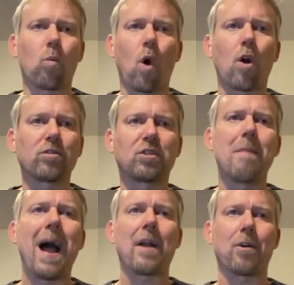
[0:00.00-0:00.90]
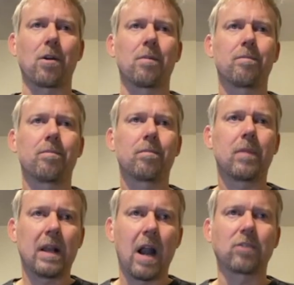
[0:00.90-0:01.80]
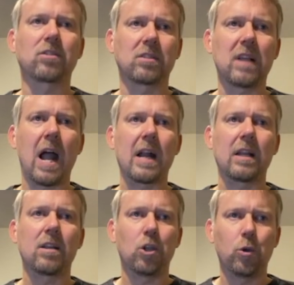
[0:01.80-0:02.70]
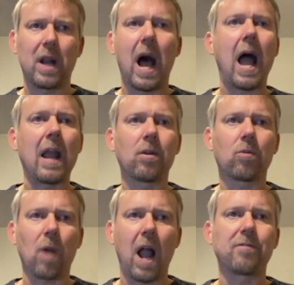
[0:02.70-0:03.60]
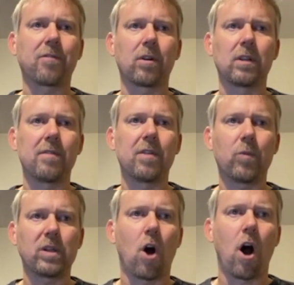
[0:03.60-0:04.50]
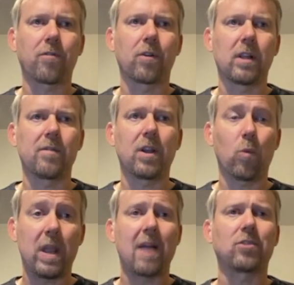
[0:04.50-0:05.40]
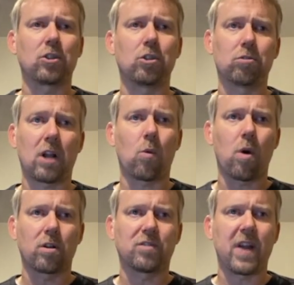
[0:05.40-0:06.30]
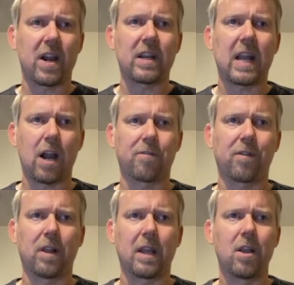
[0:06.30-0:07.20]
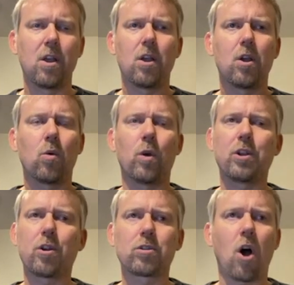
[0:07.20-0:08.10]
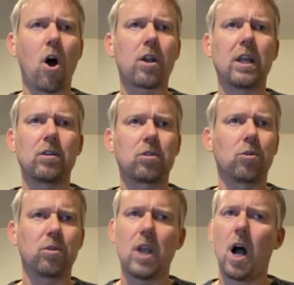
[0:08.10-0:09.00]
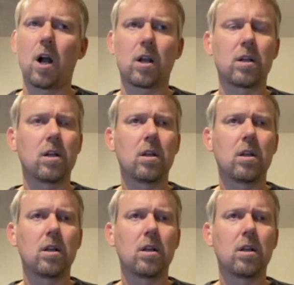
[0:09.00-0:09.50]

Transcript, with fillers: words matter in our society. You and I write for a living, we talk for a living, we have to choose our words very carefully. When you're talking to young